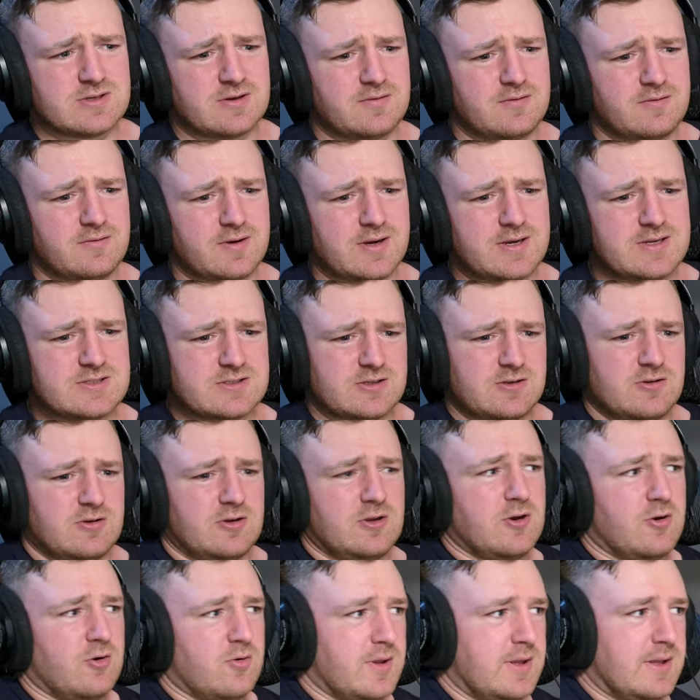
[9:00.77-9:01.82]
on, right? So
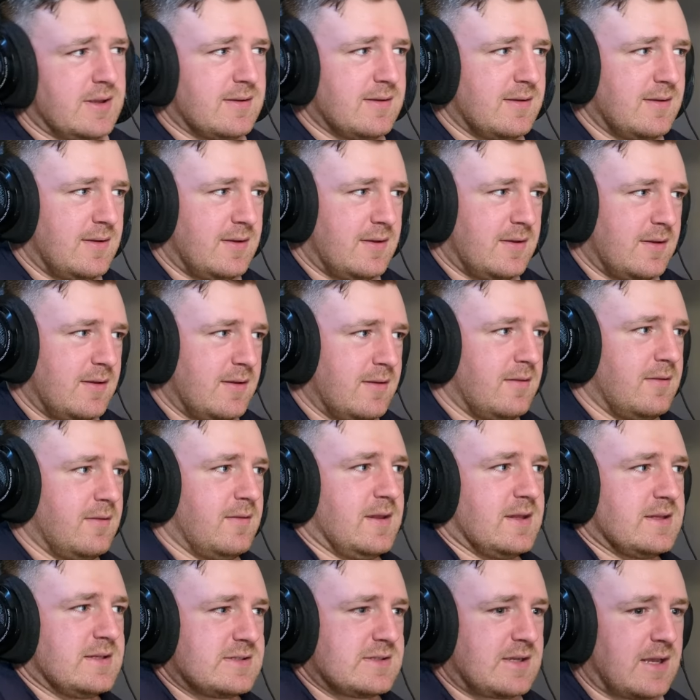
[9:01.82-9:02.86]
you'd go like
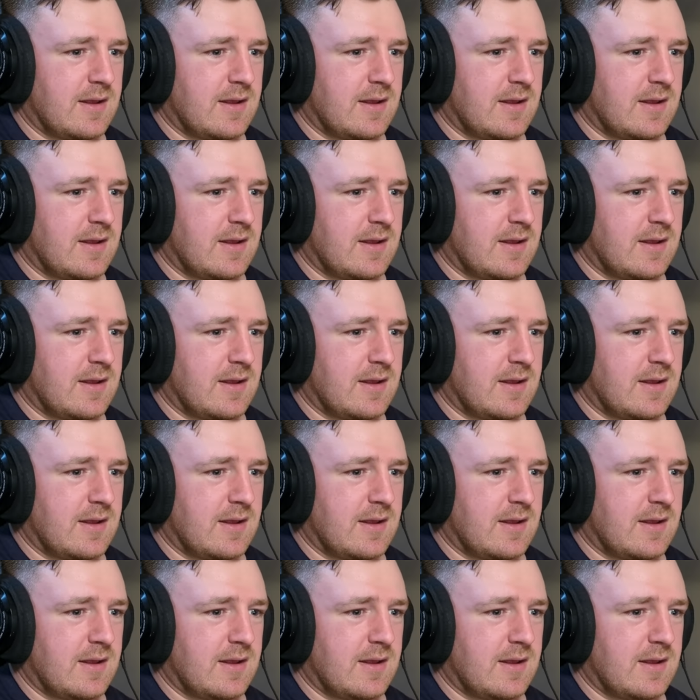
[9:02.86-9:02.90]
this,